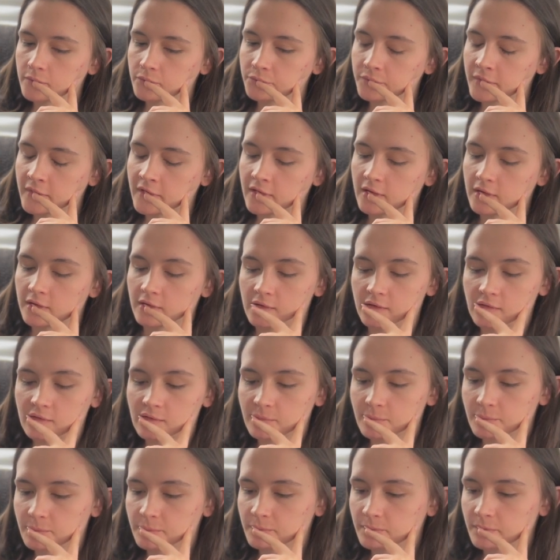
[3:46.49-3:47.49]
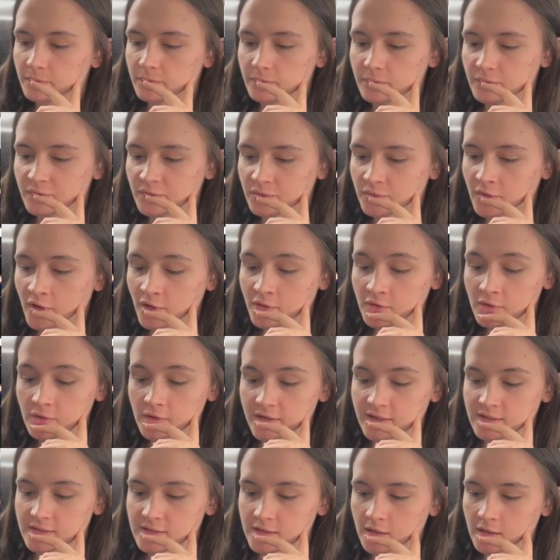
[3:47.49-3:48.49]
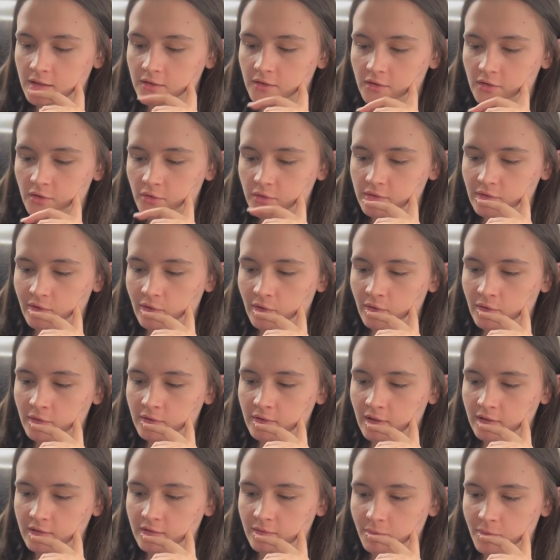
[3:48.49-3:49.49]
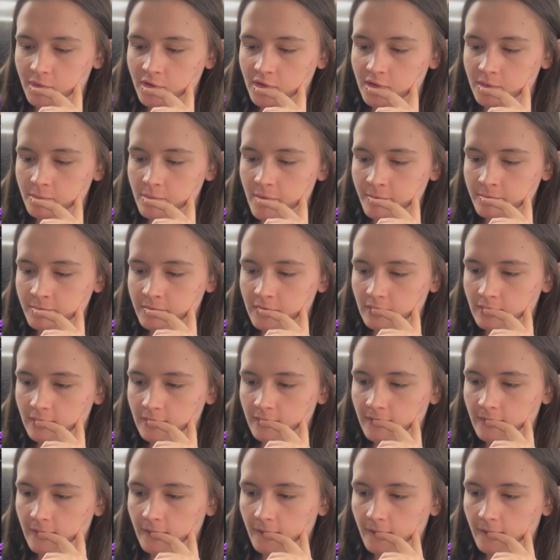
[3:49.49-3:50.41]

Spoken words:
Man, father like son, you know, it's hard not to put him up there.